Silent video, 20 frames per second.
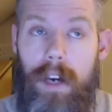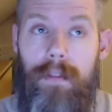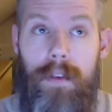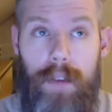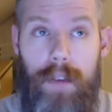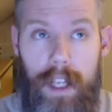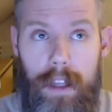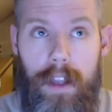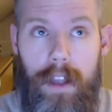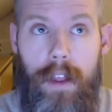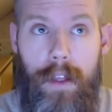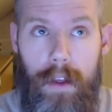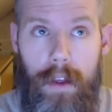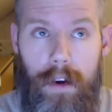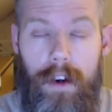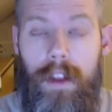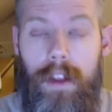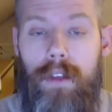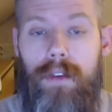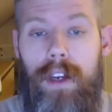written
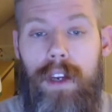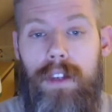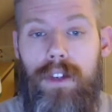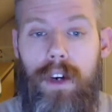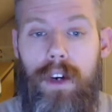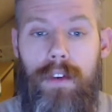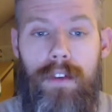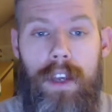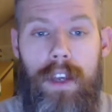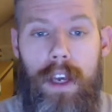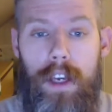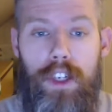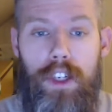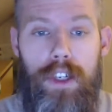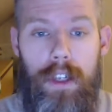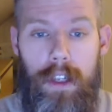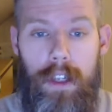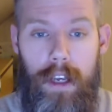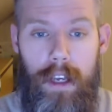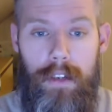33
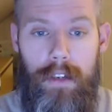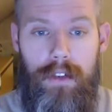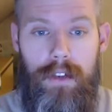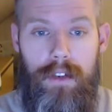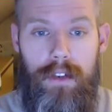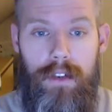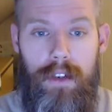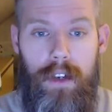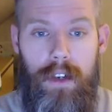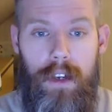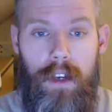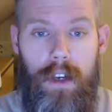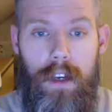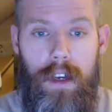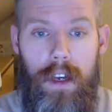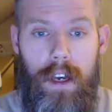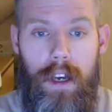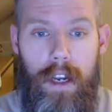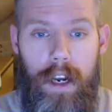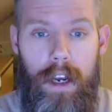certification tests,
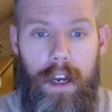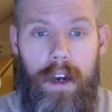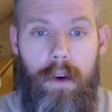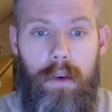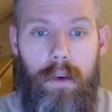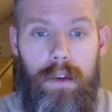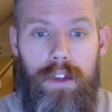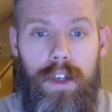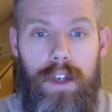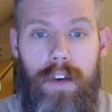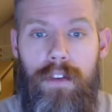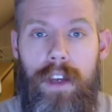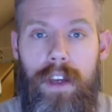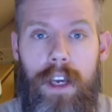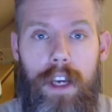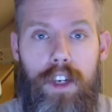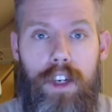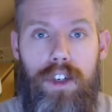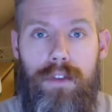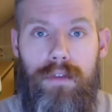and I hold
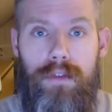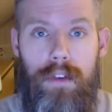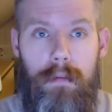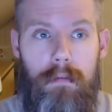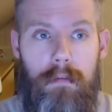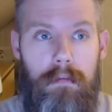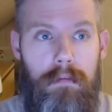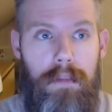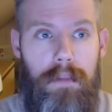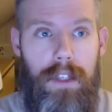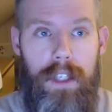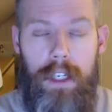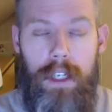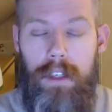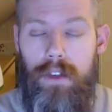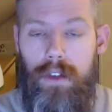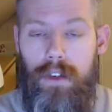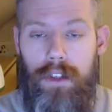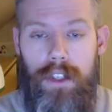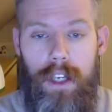certification from
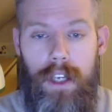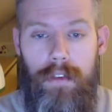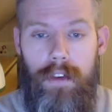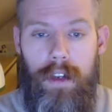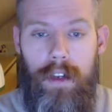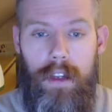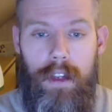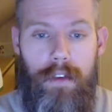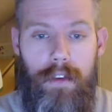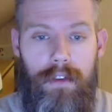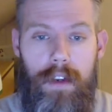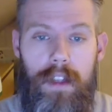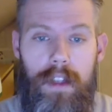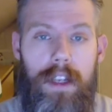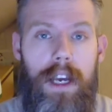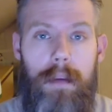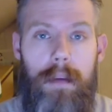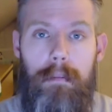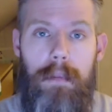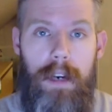6 or 7 different
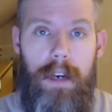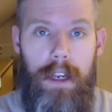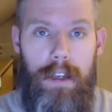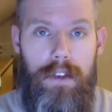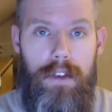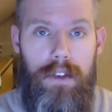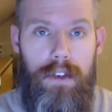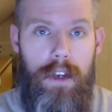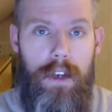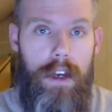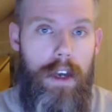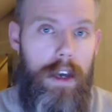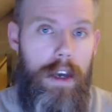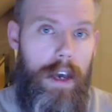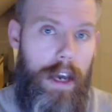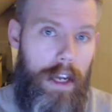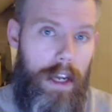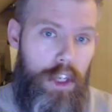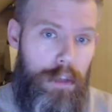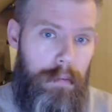companies:
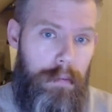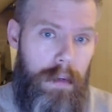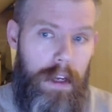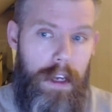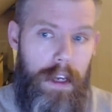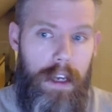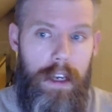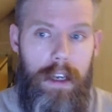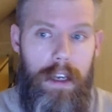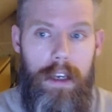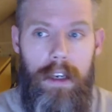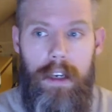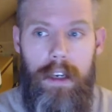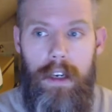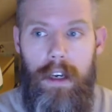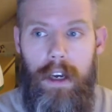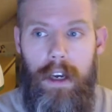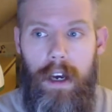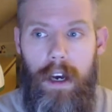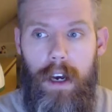HP,
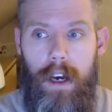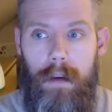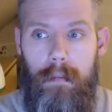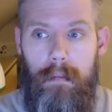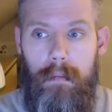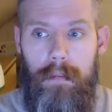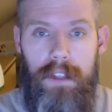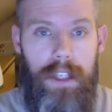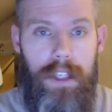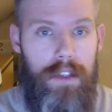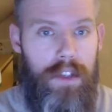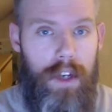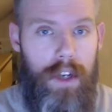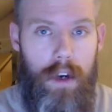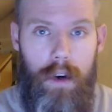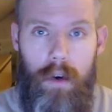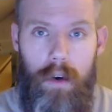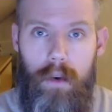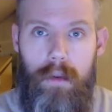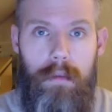
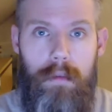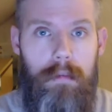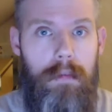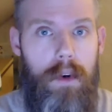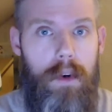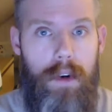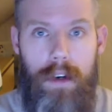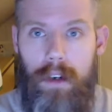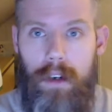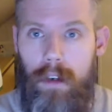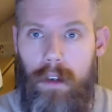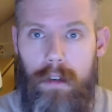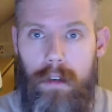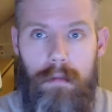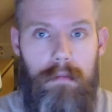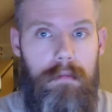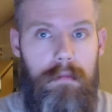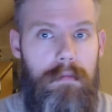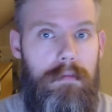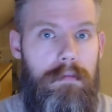Cisco,
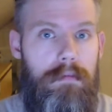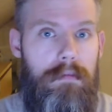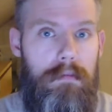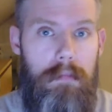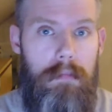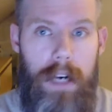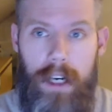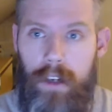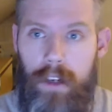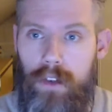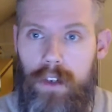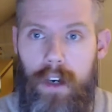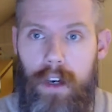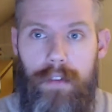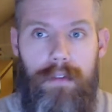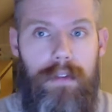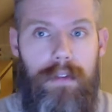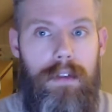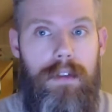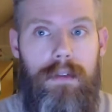Oracle, Microsoft,